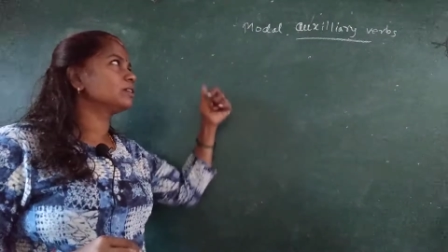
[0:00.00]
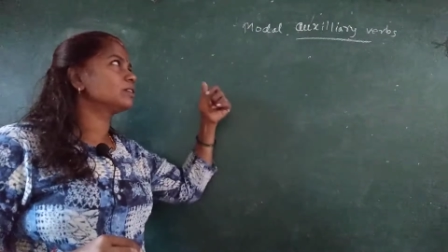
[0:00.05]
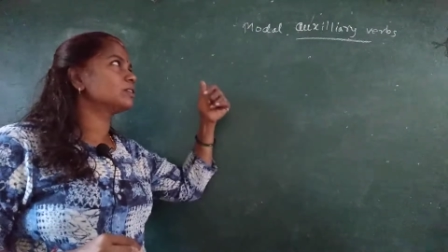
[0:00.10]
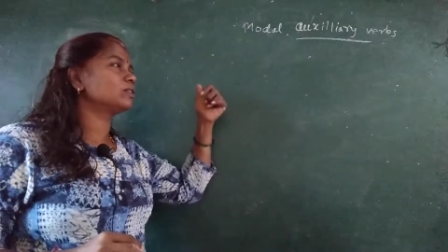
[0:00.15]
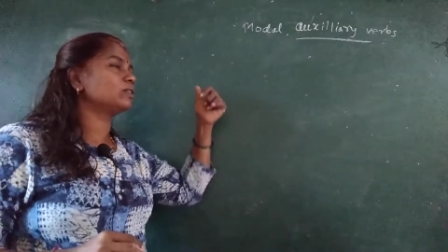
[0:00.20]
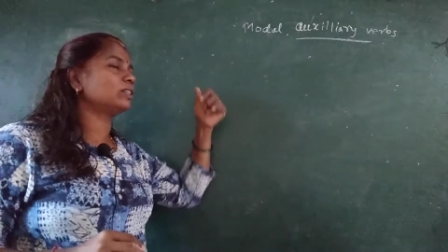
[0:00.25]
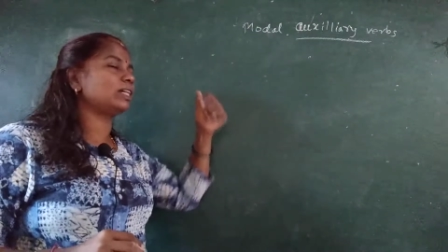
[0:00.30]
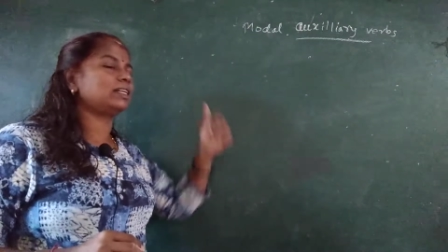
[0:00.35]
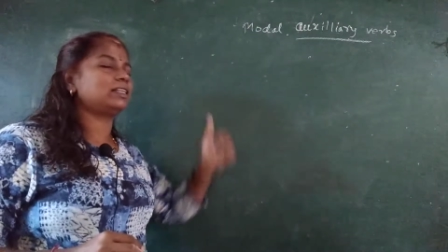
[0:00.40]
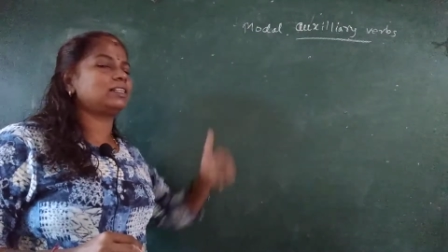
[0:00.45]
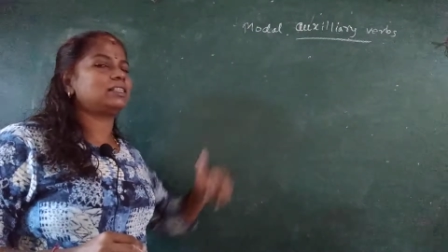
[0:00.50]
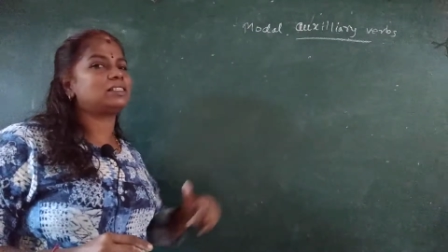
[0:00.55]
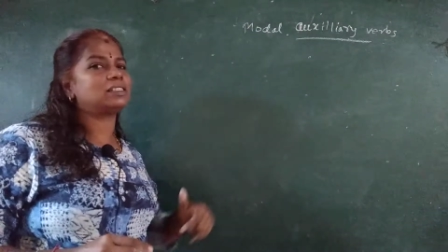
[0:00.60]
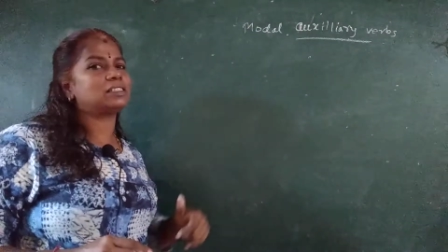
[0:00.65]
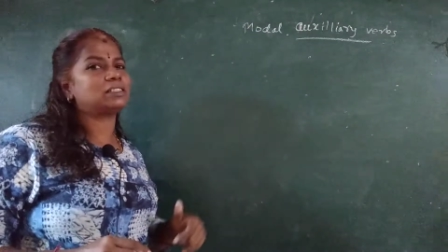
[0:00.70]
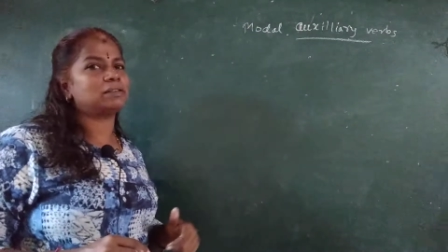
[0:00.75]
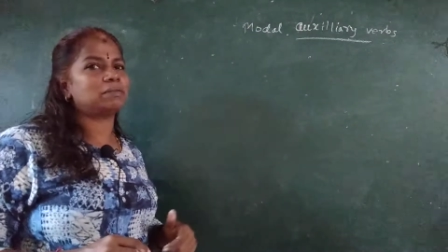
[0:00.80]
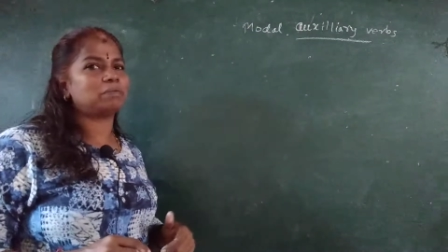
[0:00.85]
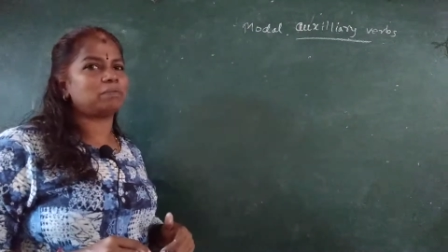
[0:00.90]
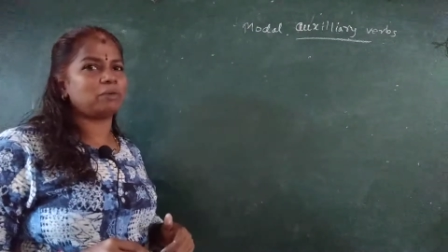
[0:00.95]
So that is
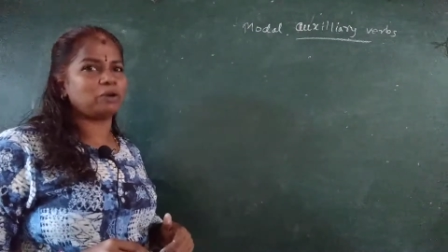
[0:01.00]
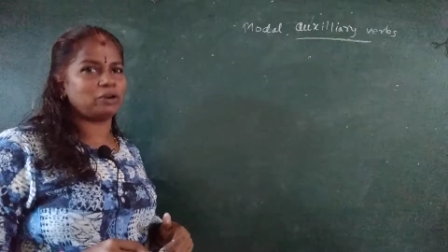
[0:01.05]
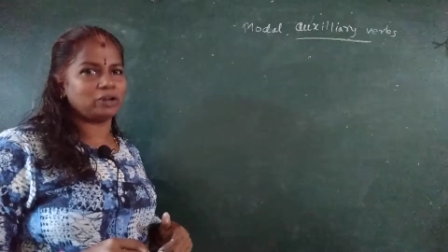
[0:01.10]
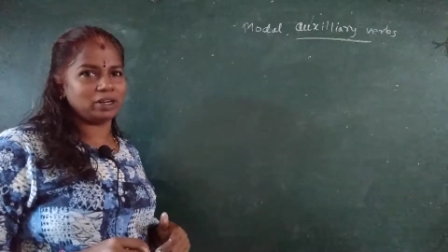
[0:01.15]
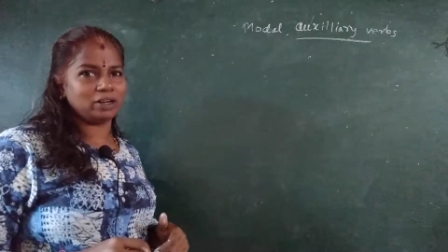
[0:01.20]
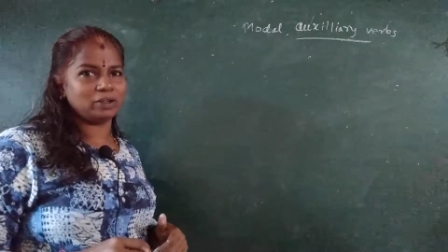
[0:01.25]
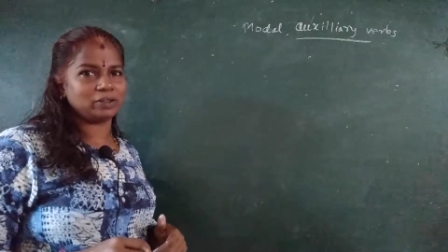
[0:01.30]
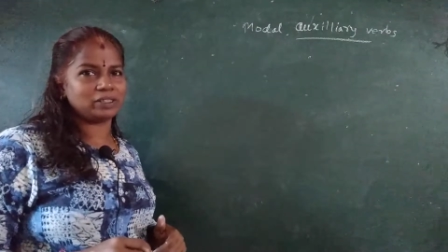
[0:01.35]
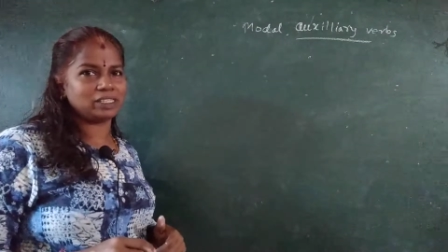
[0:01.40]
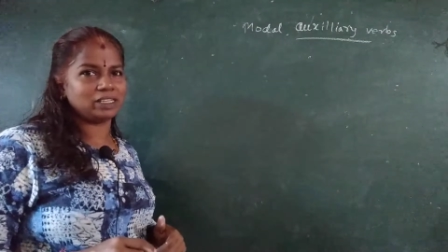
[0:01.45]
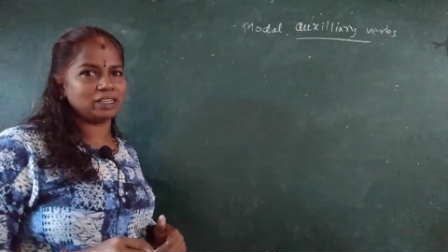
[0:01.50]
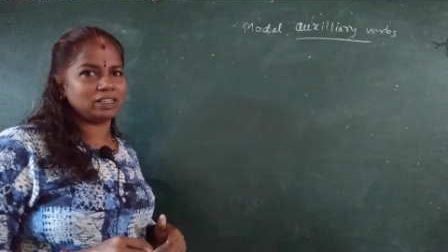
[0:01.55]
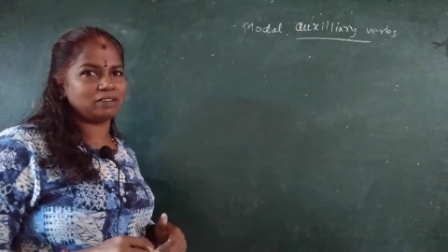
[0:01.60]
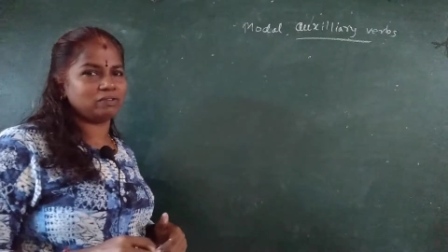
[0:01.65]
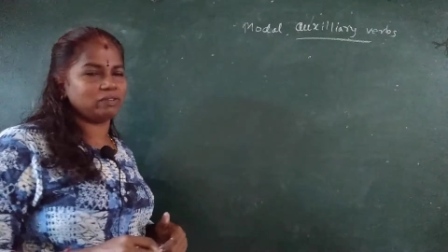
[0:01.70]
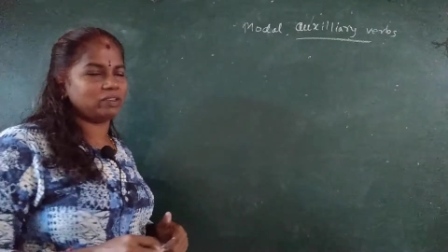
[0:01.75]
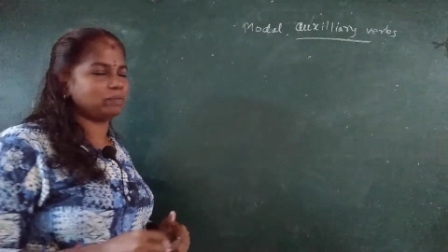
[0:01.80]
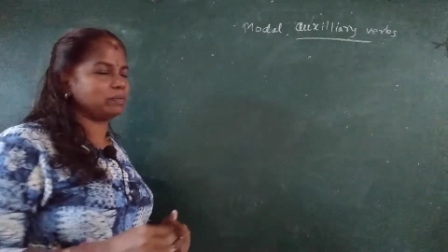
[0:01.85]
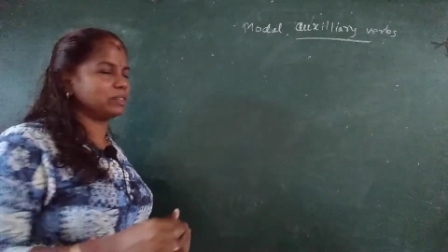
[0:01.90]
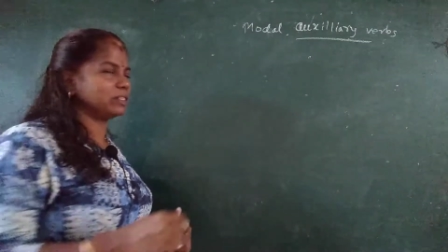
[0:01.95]
modal auxiliary
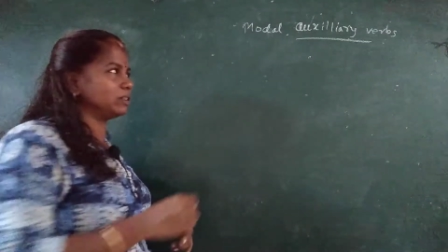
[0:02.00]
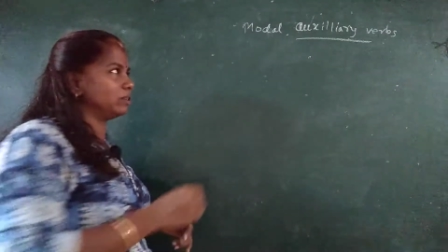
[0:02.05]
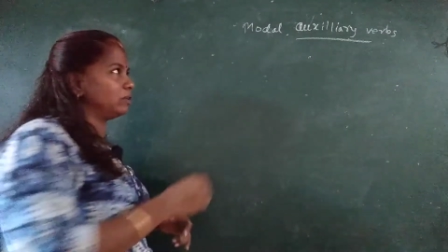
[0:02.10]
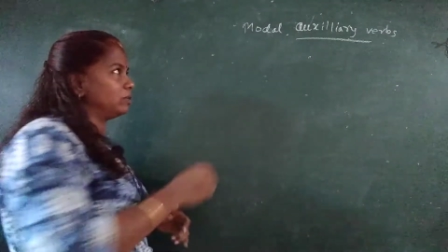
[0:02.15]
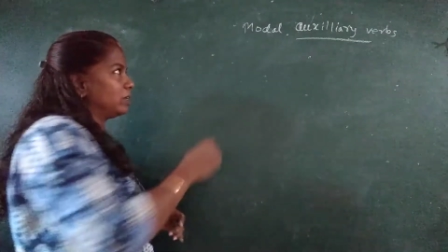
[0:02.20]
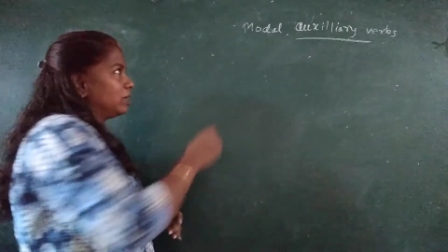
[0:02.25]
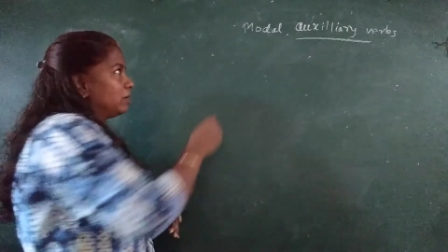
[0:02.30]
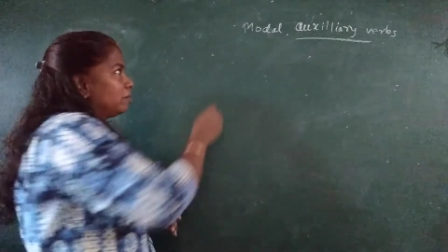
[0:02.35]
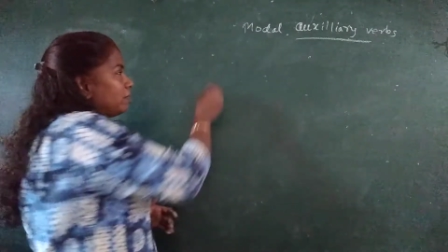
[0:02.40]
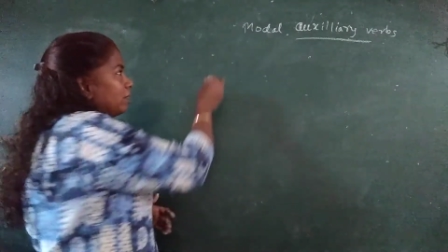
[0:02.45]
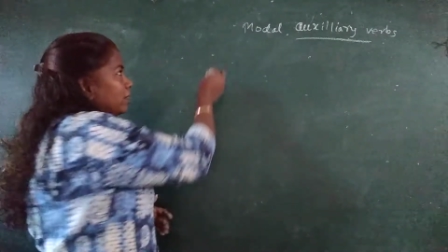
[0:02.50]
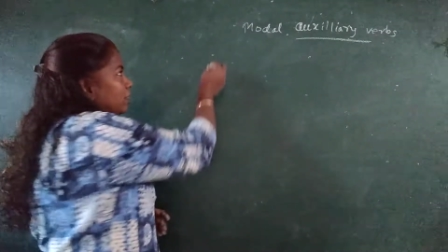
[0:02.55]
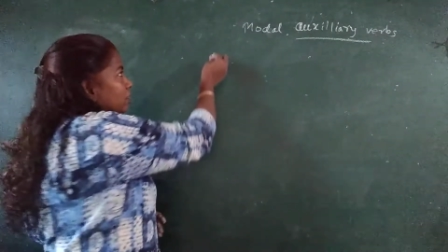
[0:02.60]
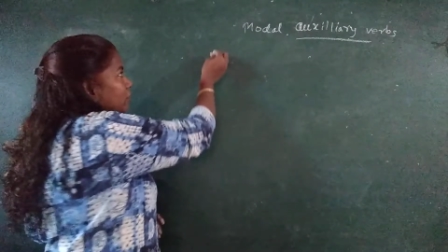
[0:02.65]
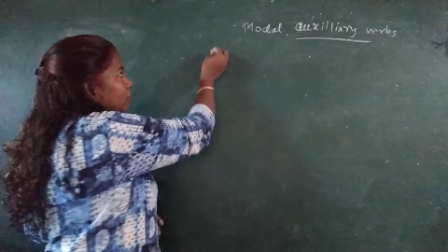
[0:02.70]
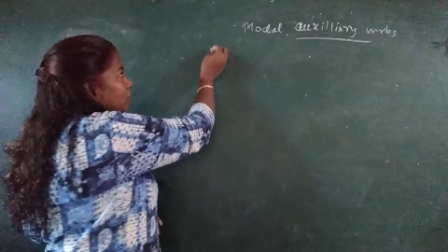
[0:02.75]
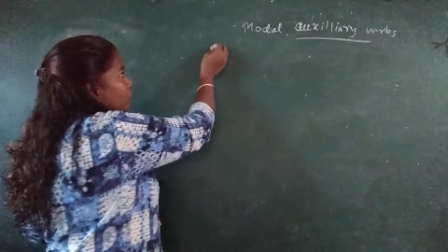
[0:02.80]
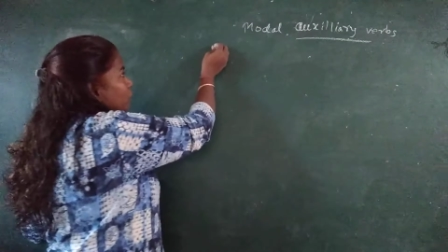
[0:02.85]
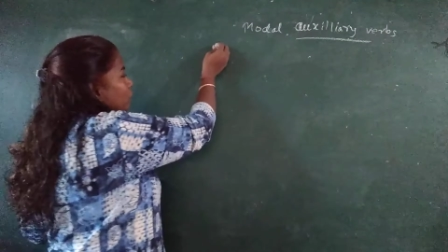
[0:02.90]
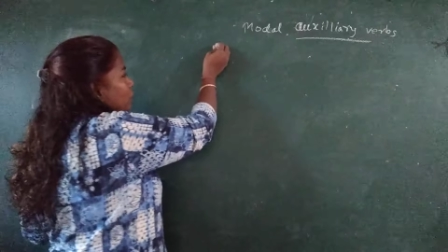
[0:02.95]
verbs. Okay.
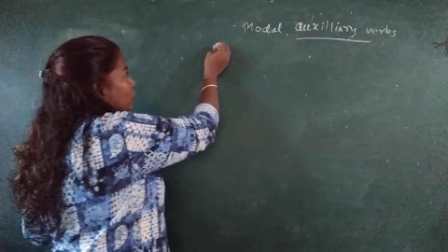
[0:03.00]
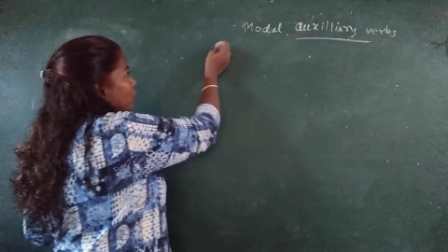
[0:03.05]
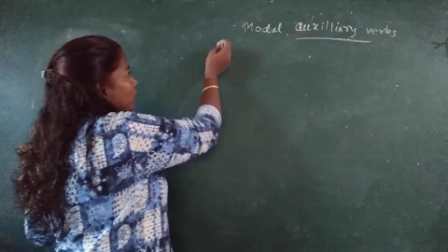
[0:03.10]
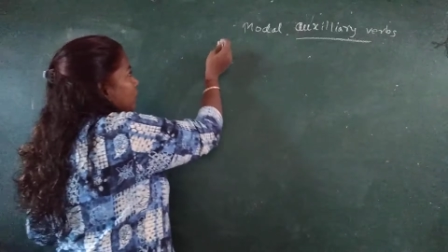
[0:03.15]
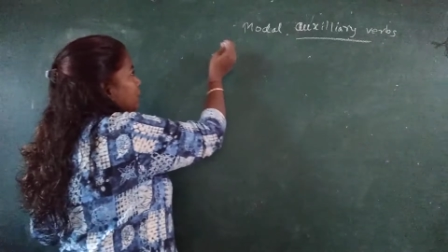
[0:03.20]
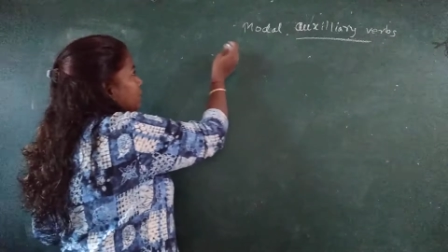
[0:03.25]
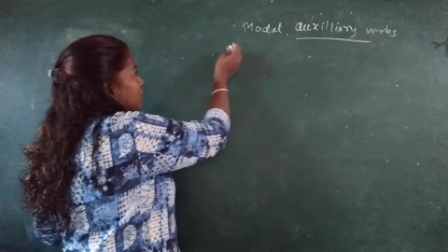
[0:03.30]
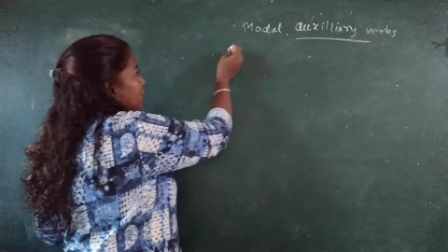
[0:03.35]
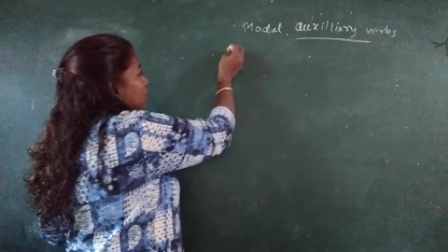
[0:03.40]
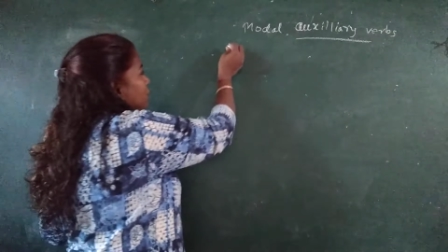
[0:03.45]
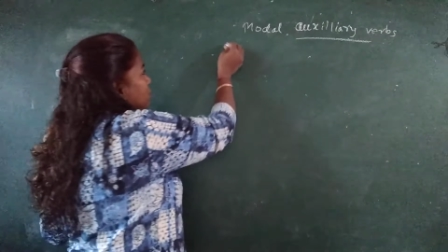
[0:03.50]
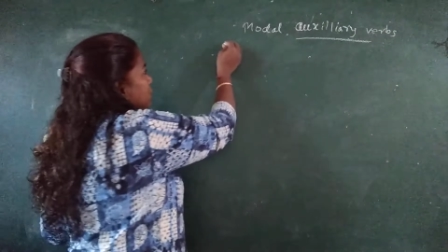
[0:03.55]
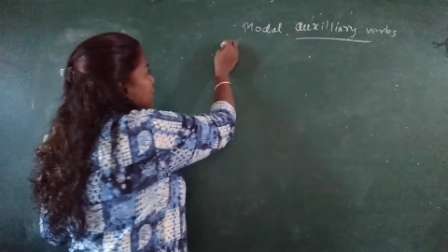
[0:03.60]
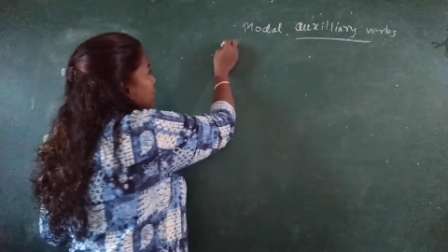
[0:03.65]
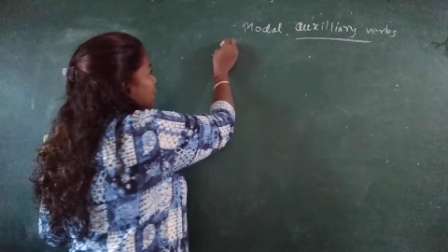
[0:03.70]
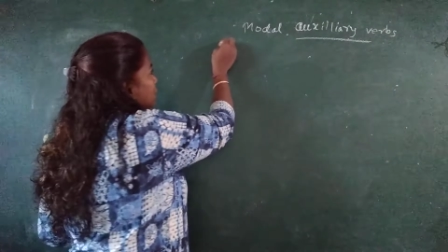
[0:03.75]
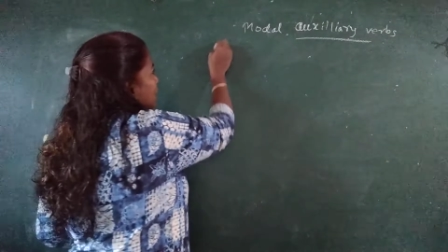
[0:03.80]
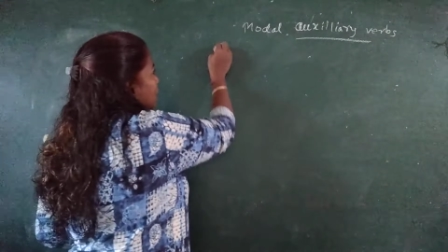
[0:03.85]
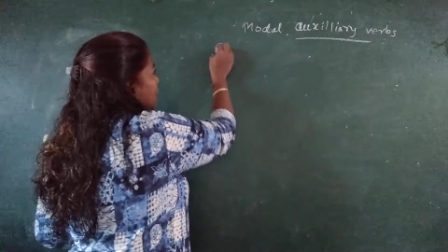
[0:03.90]
Few examples